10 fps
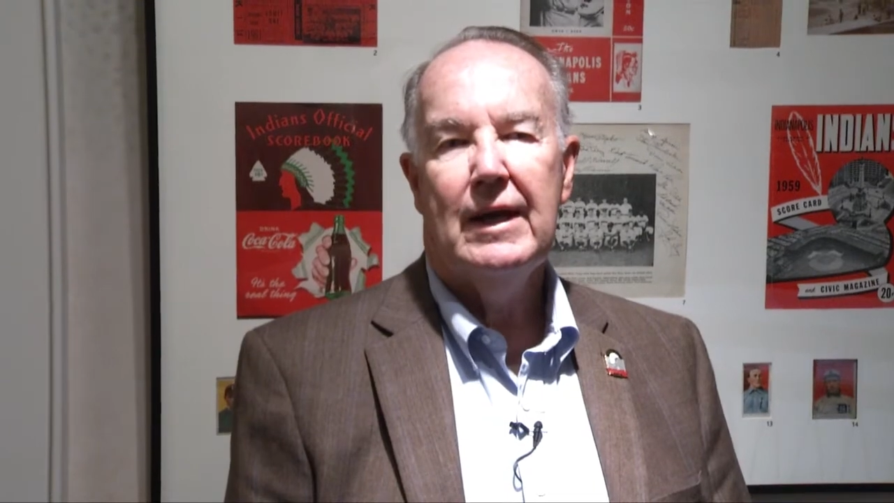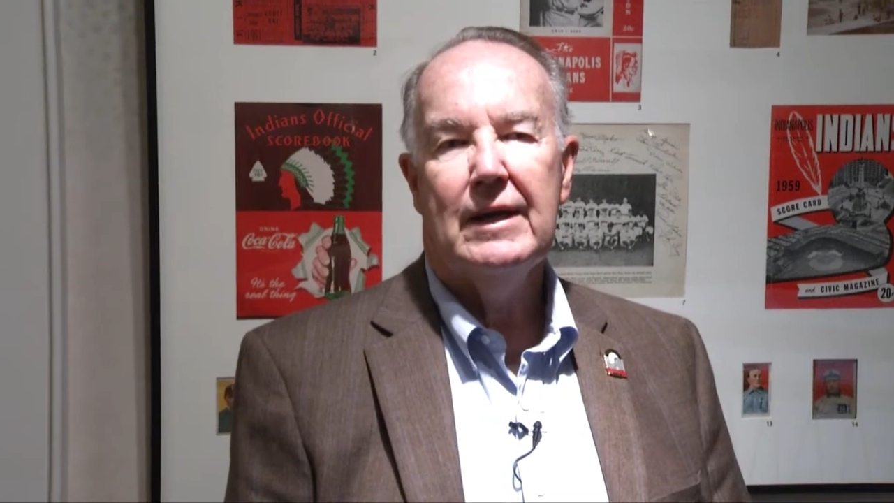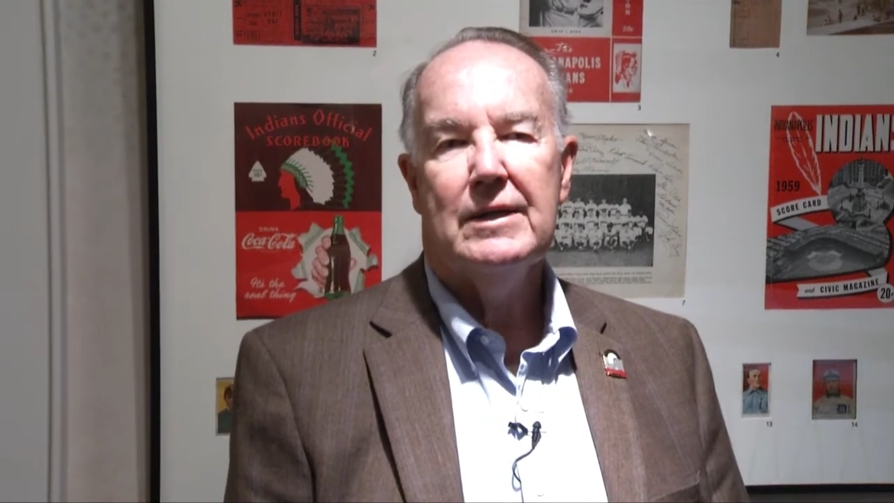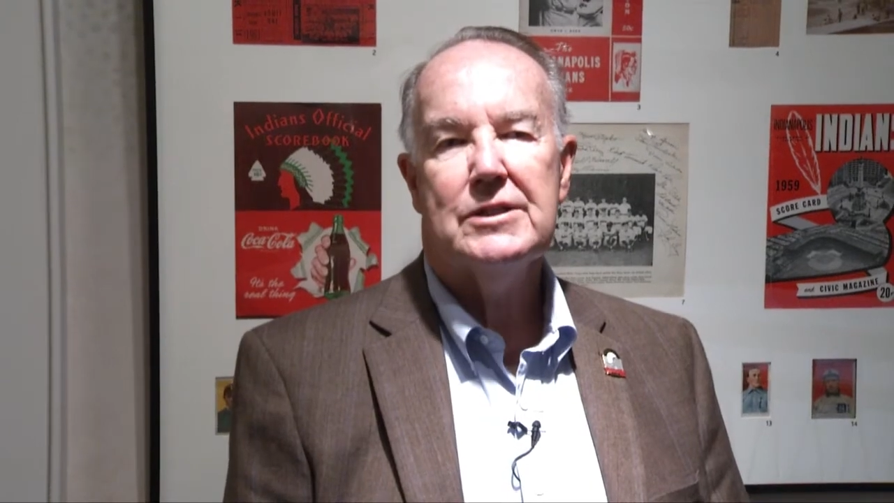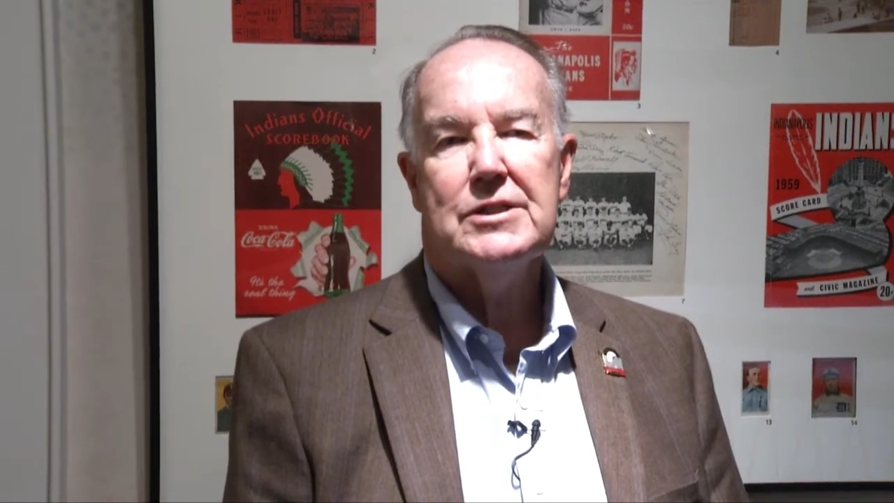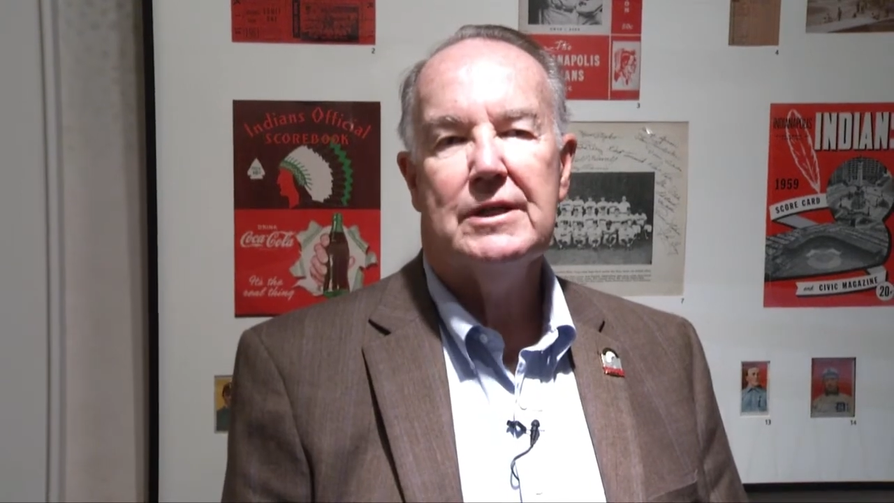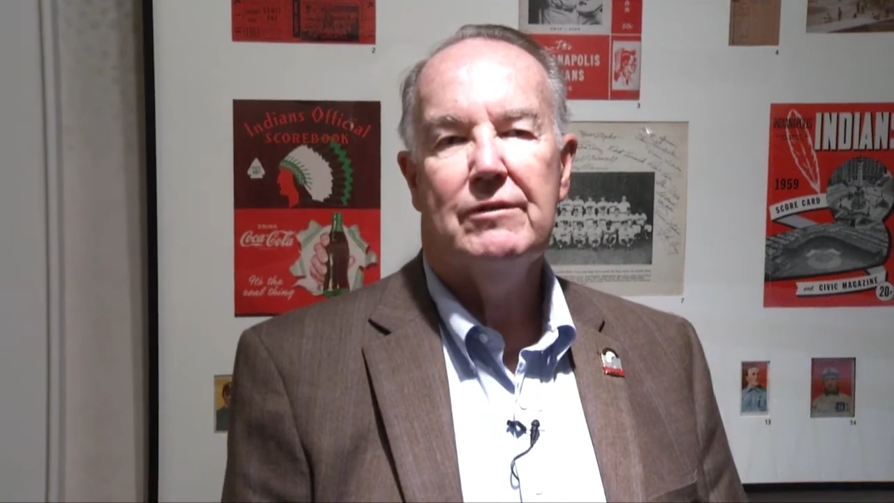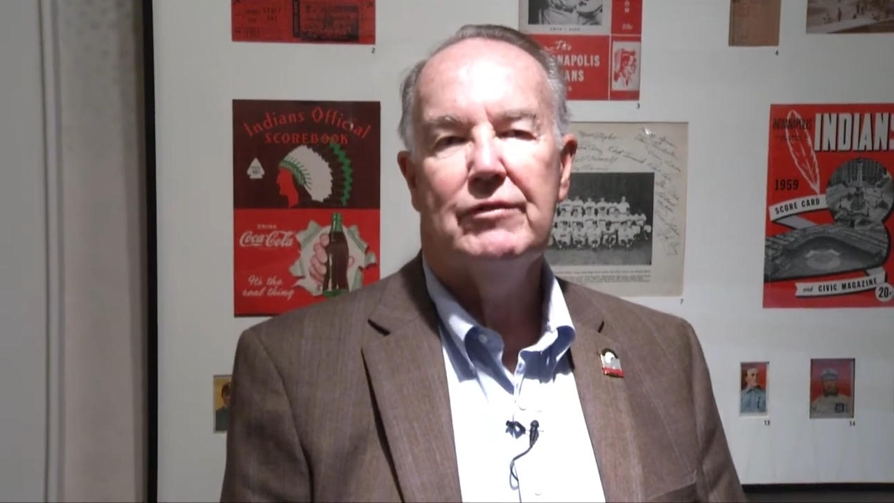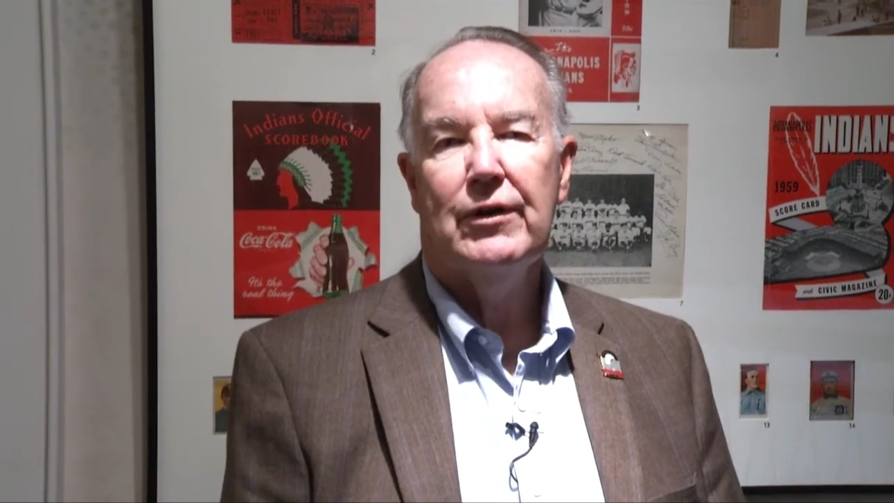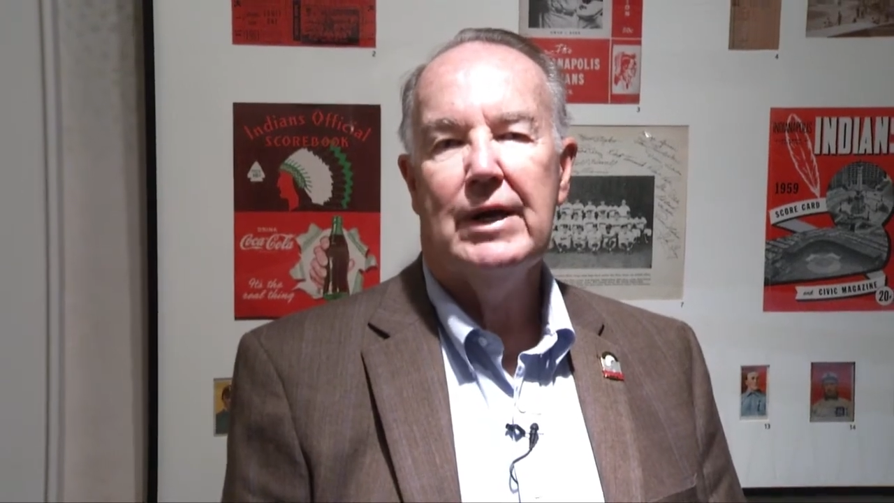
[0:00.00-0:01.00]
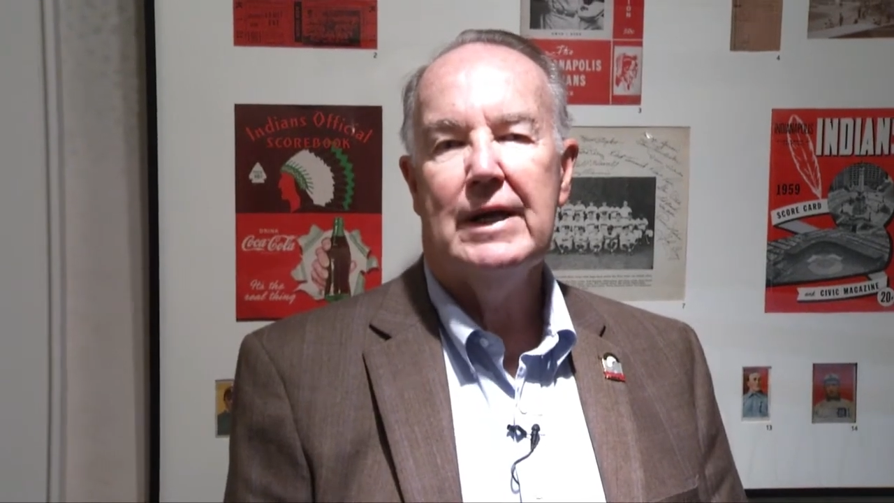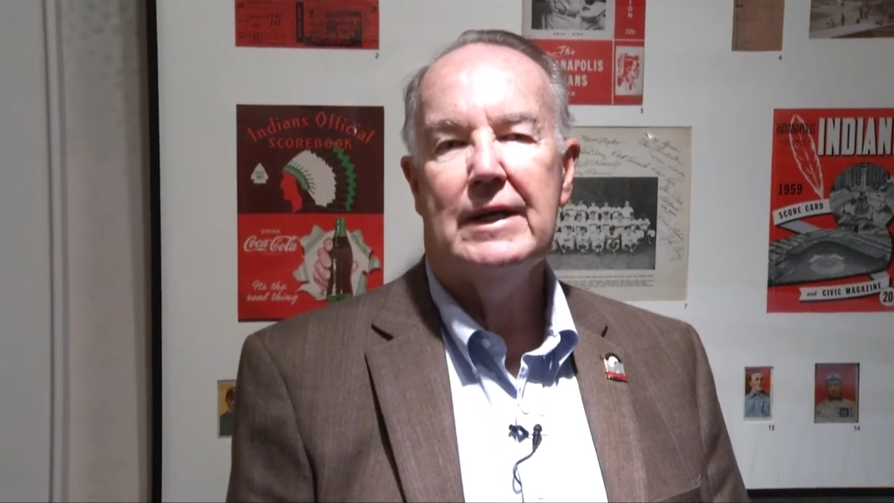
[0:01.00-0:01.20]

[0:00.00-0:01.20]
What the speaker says: and it's a very